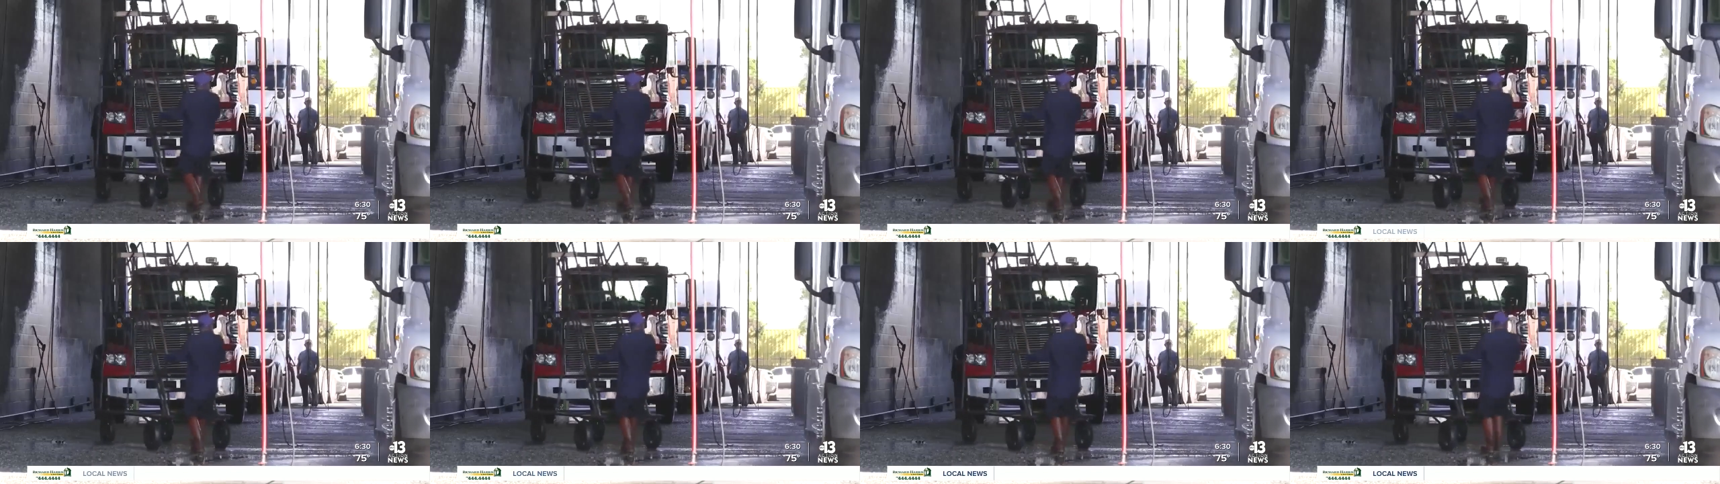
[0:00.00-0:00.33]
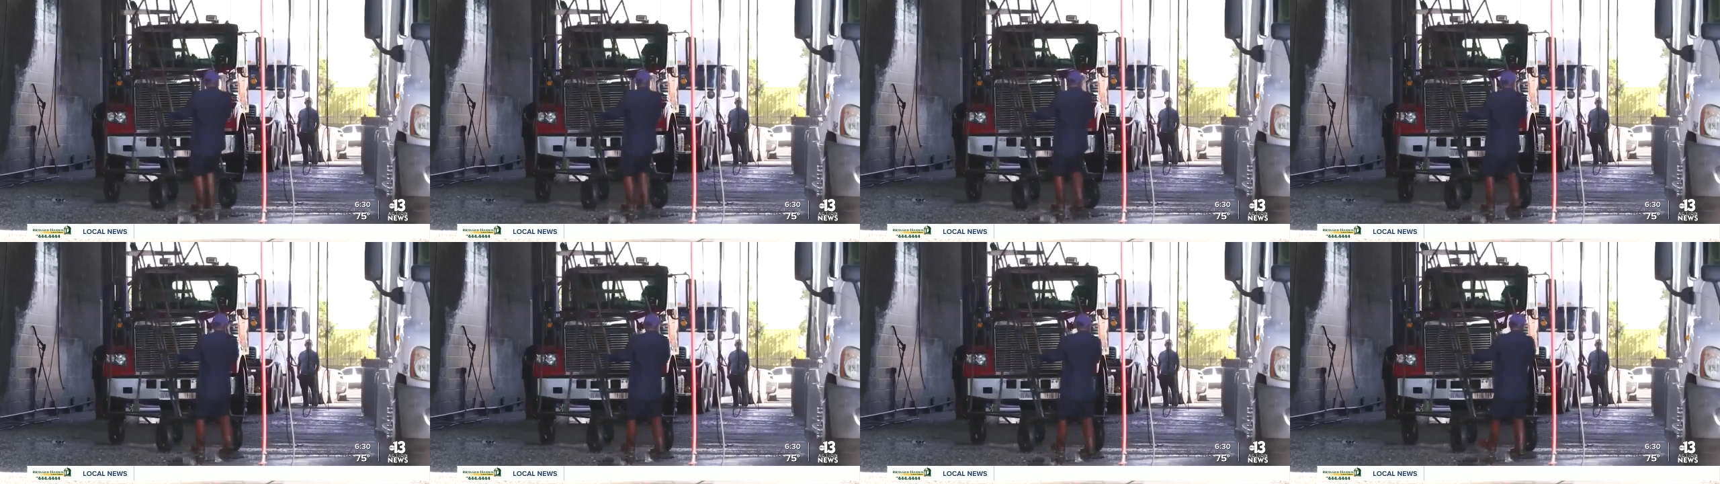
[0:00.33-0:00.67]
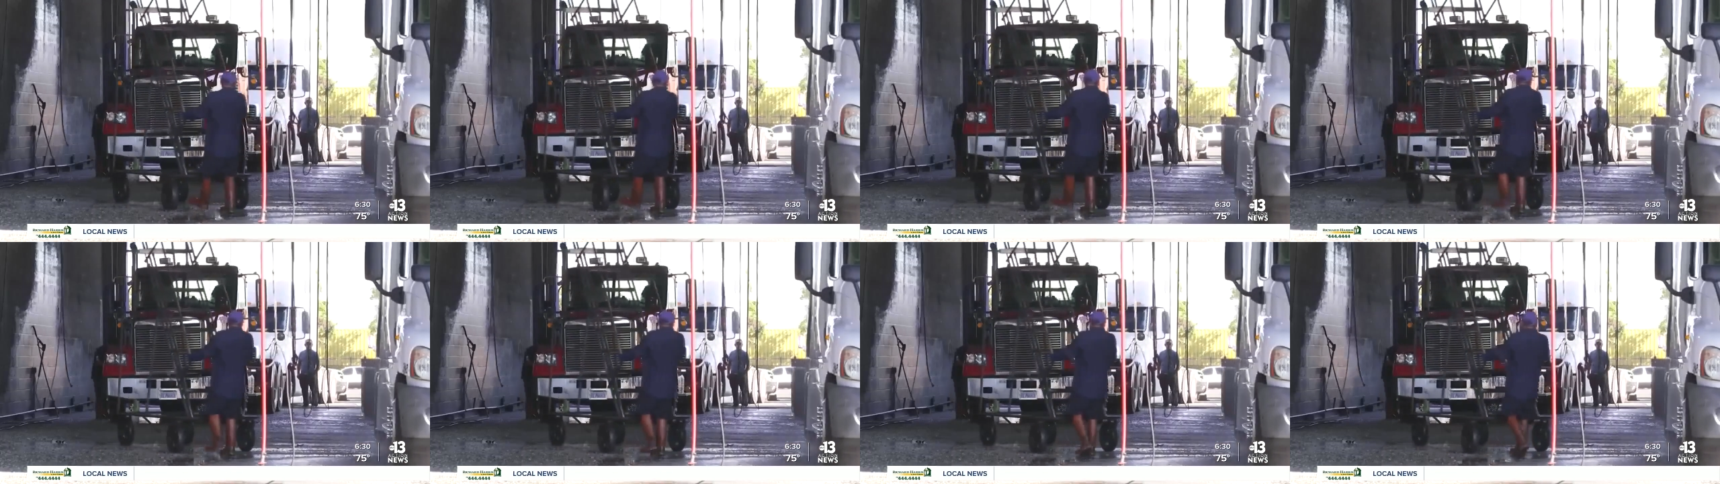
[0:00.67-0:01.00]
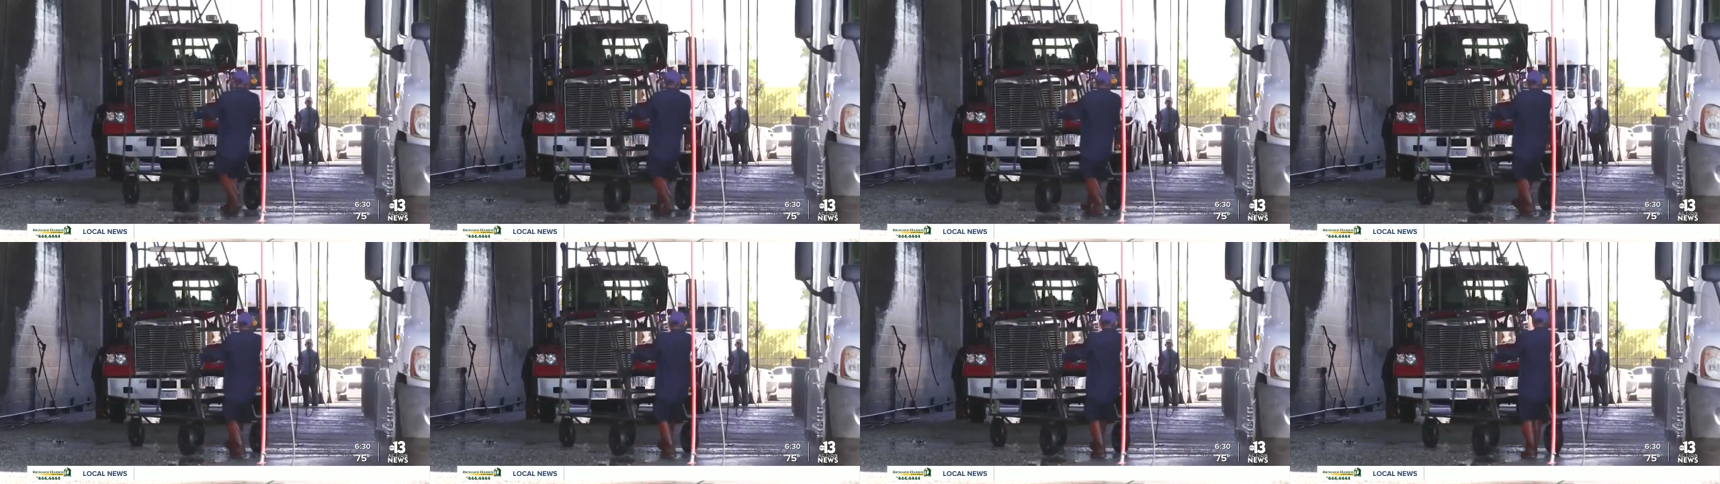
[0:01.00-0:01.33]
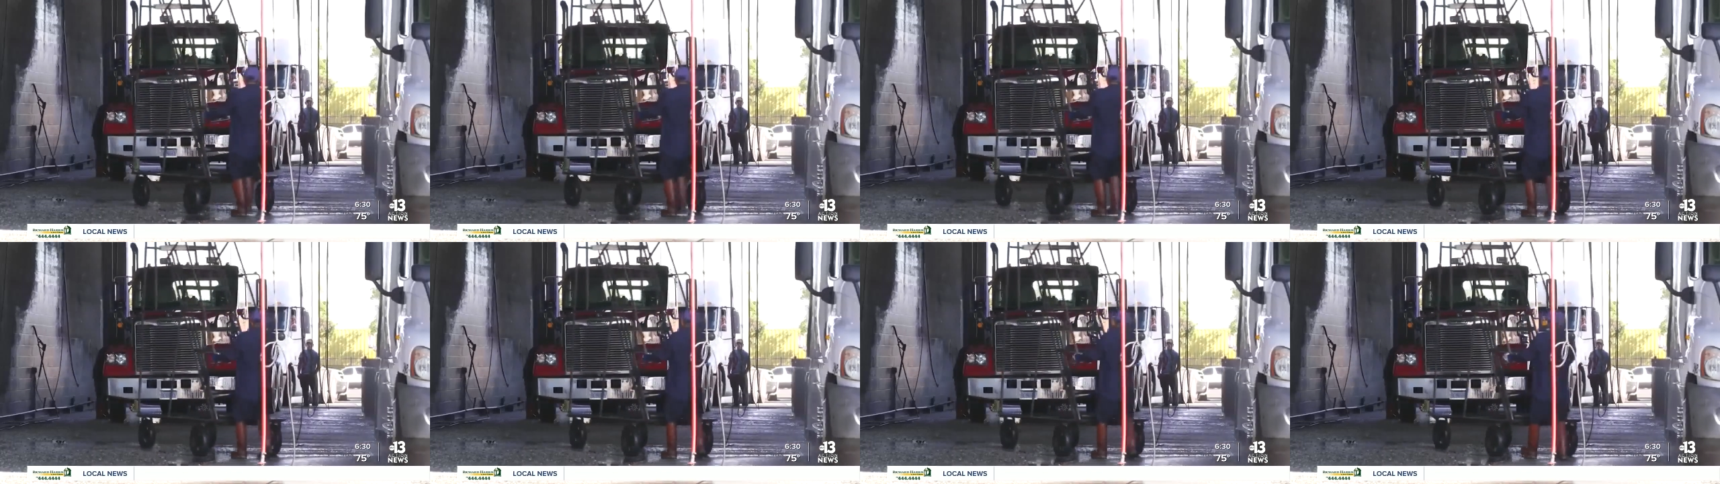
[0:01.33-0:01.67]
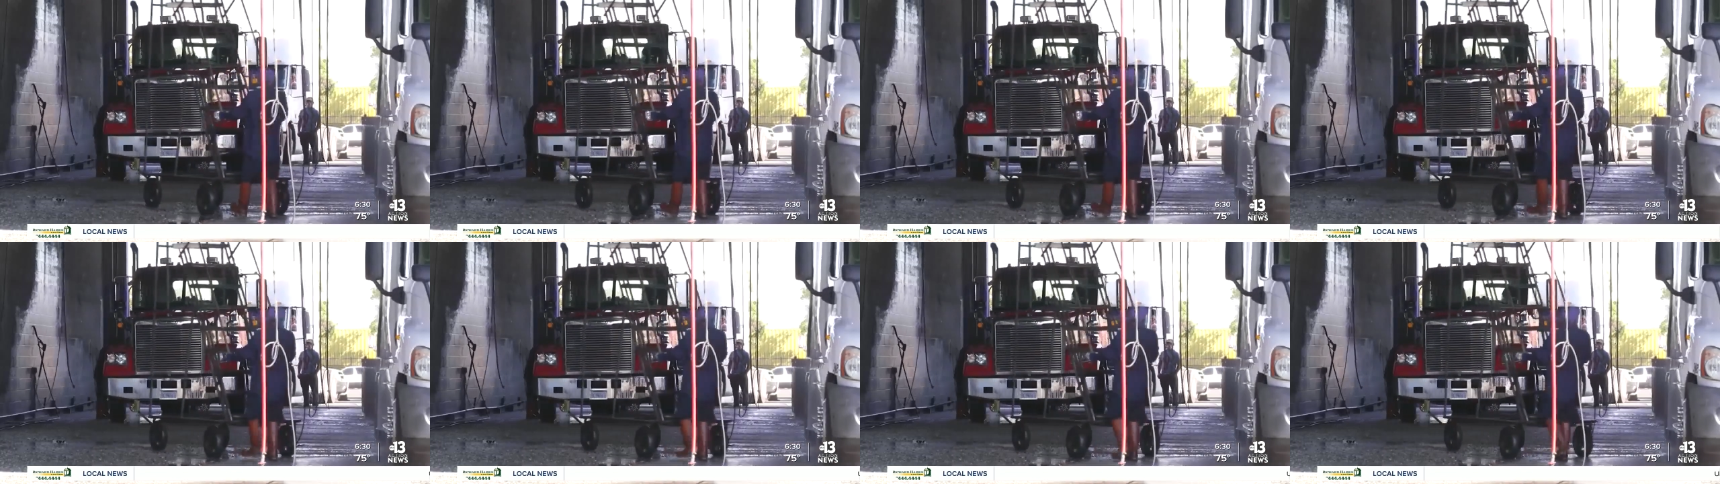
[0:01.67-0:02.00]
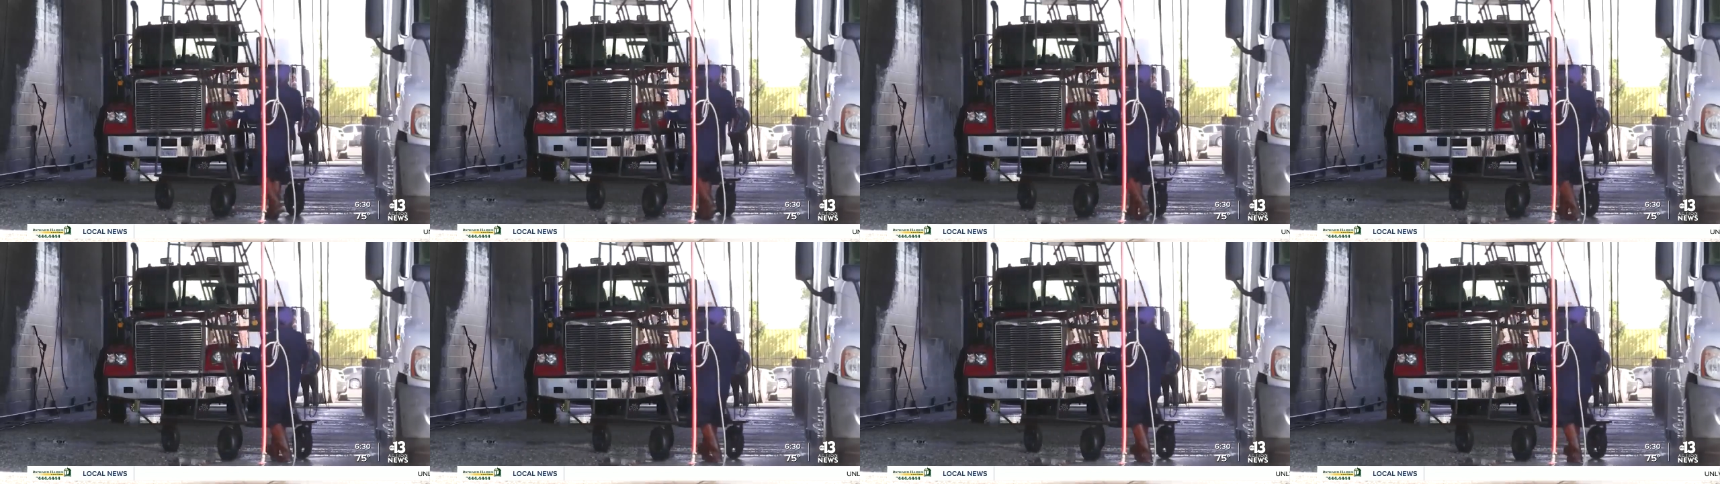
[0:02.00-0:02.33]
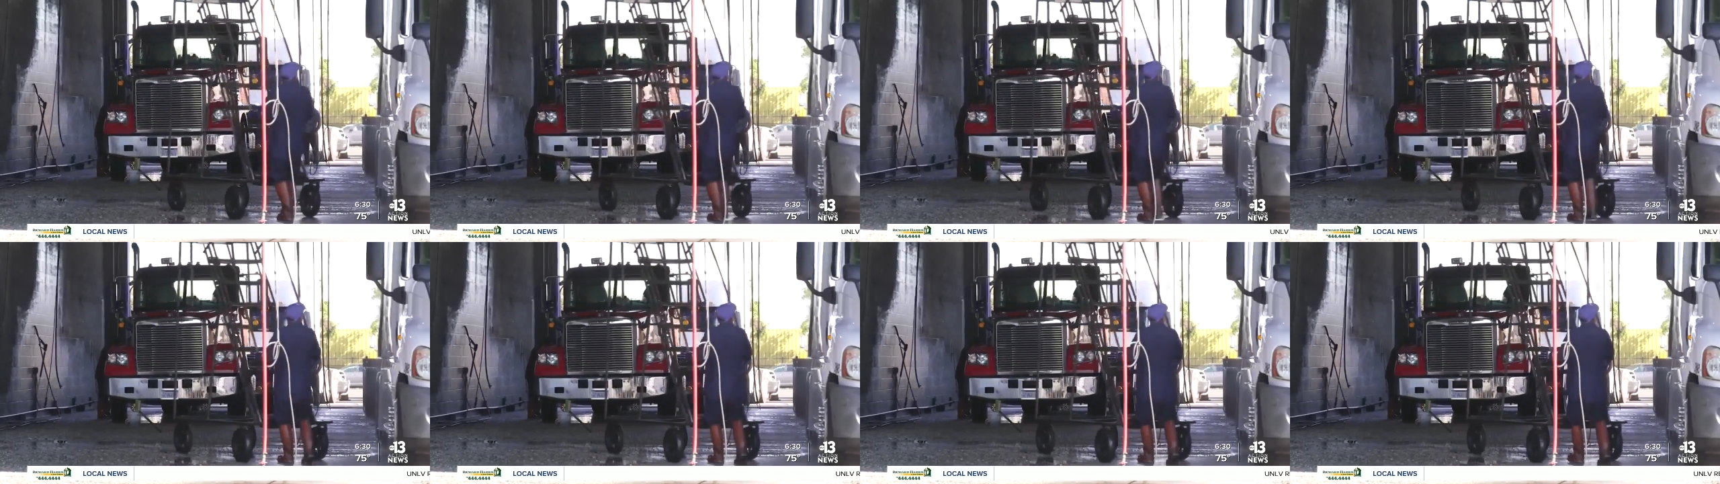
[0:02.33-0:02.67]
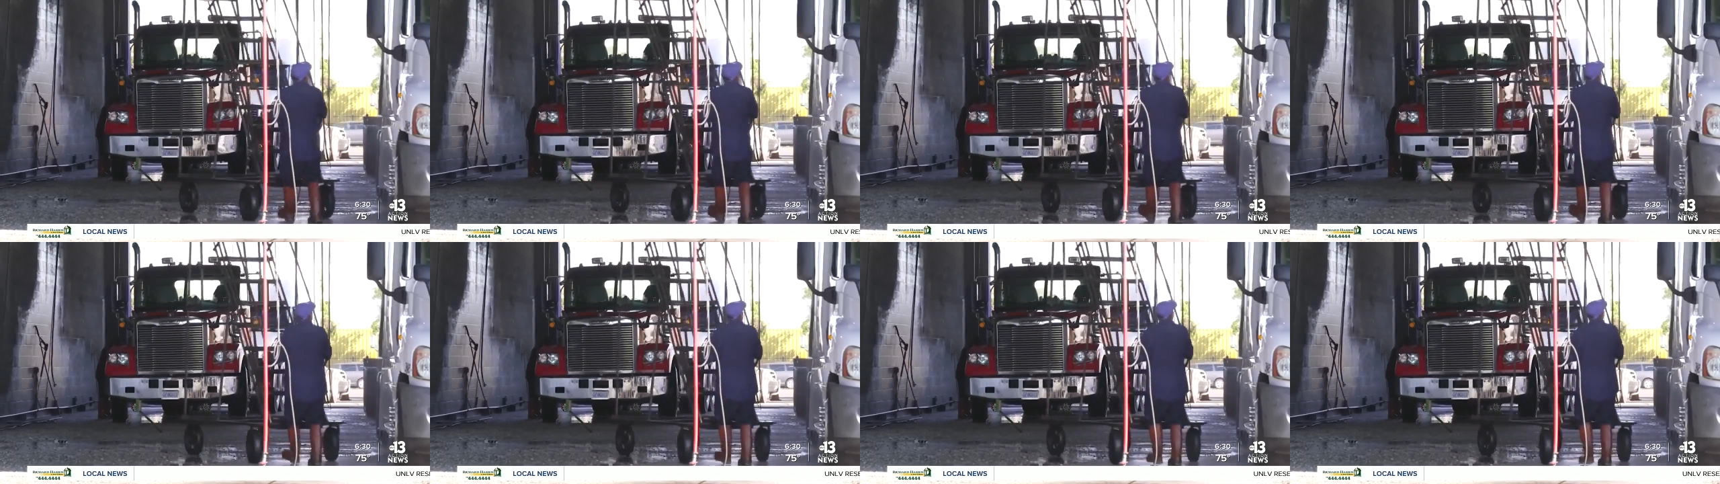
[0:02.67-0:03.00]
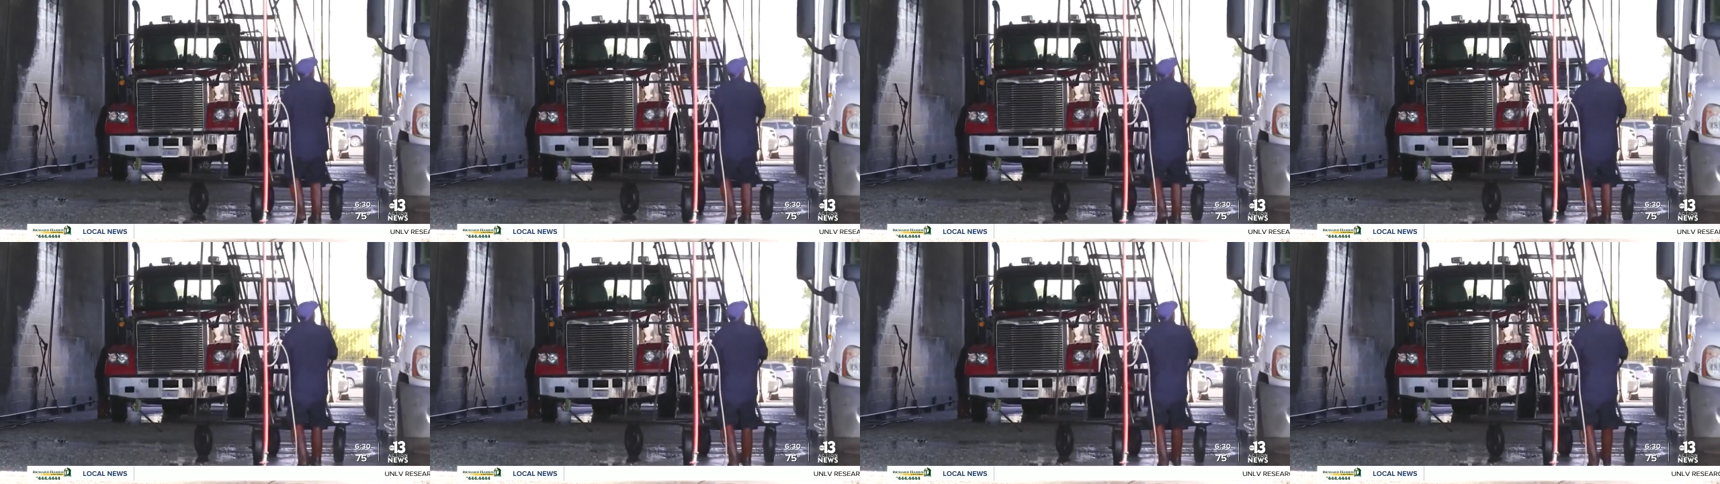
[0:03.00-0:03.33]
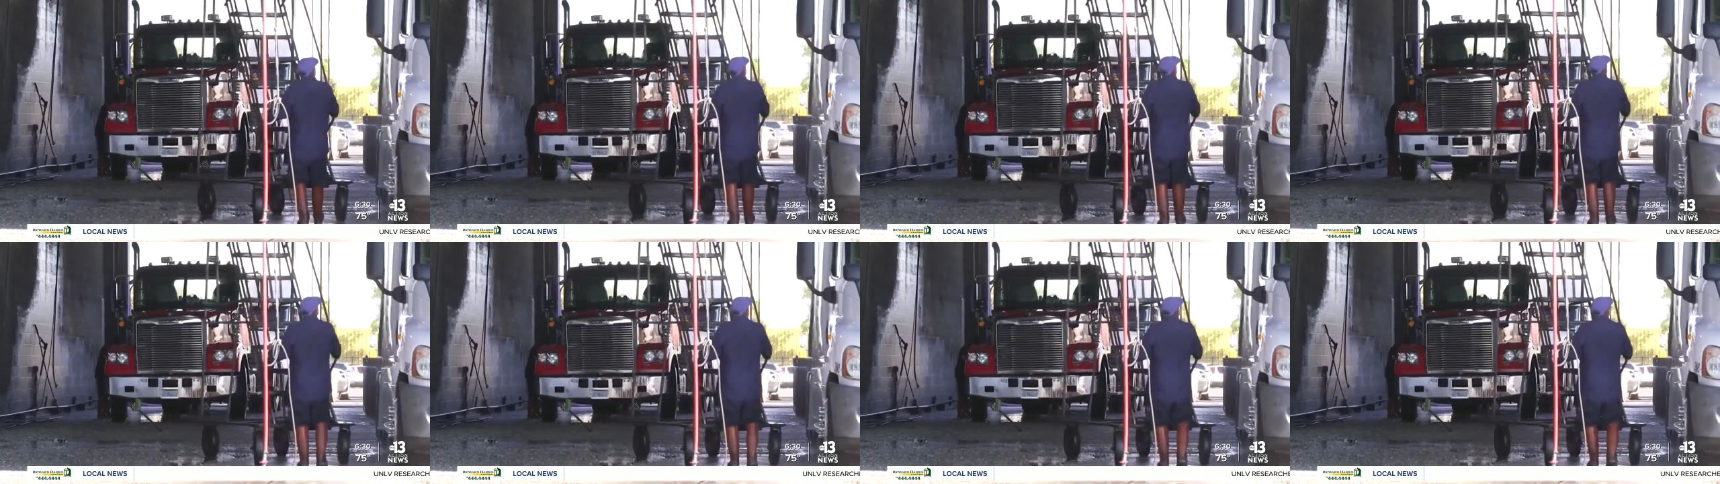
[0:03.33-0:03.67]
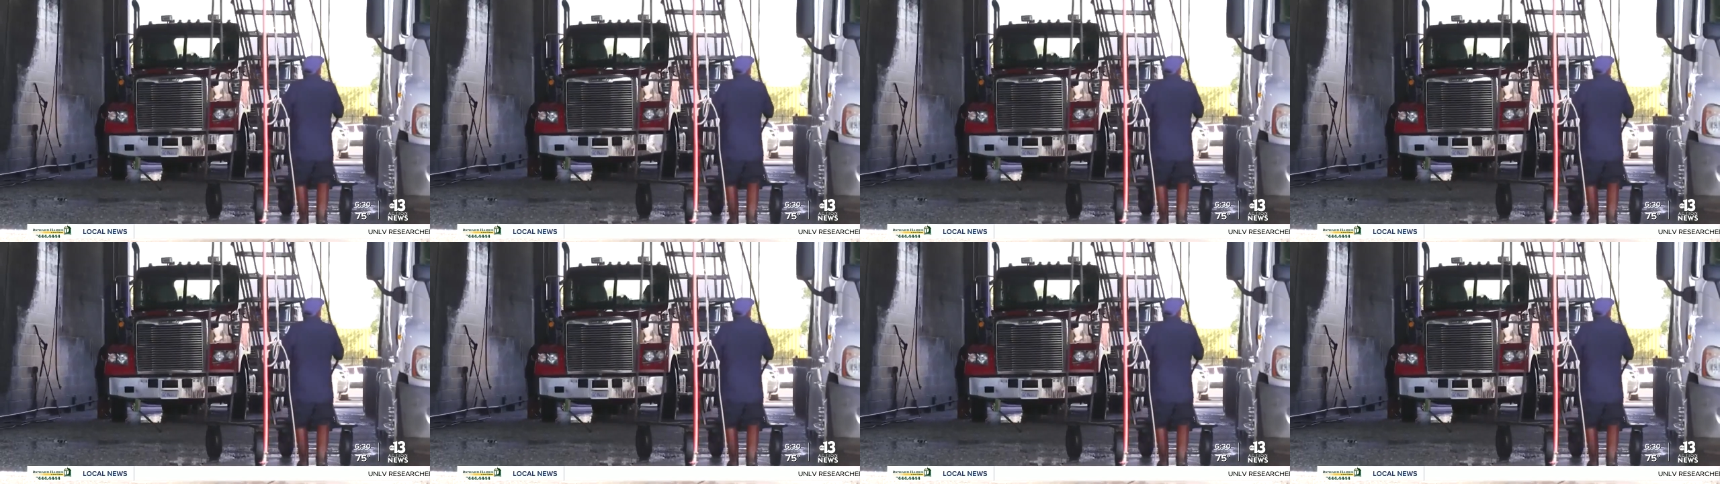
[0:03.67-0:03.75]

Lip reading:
[unreadable: no face in view]